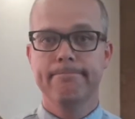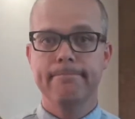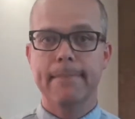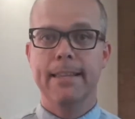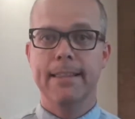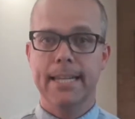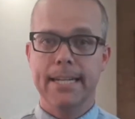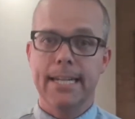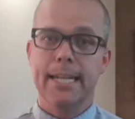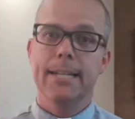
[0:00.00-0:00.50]

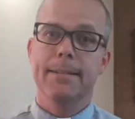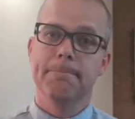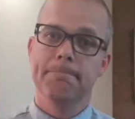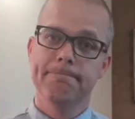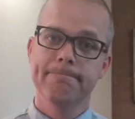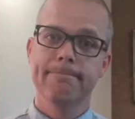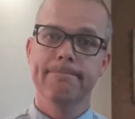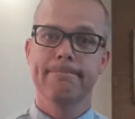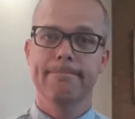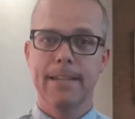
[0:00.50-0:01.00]
And they did,
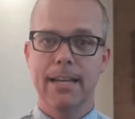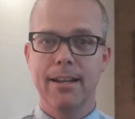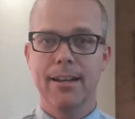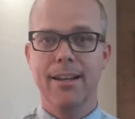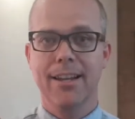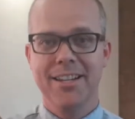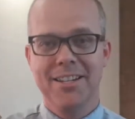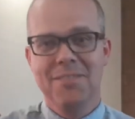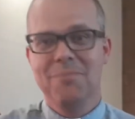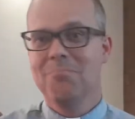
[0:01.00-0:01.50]
and
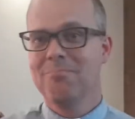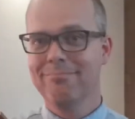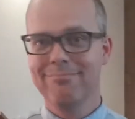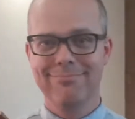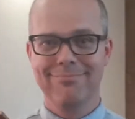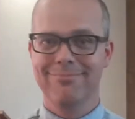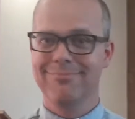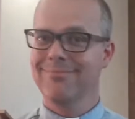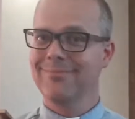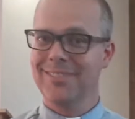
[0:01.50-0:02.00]
I
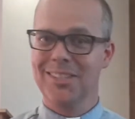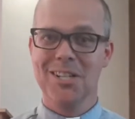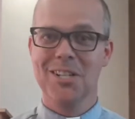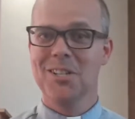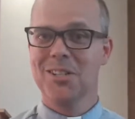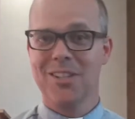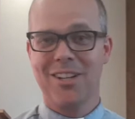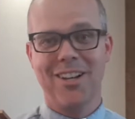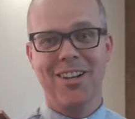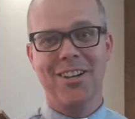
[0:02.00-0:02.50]

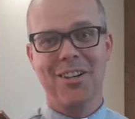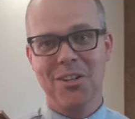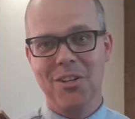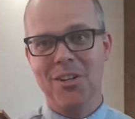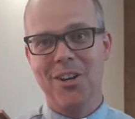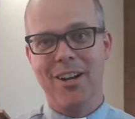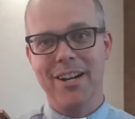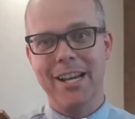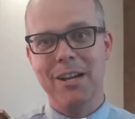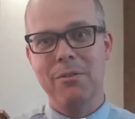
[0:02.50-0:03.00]

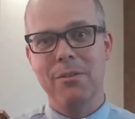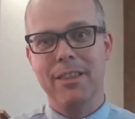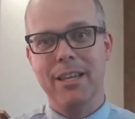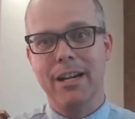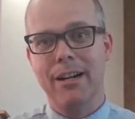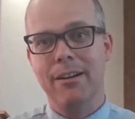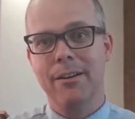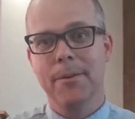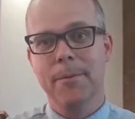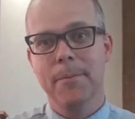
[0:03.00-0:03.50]
got out of
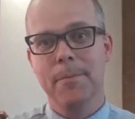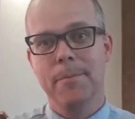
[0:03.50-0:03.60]
there.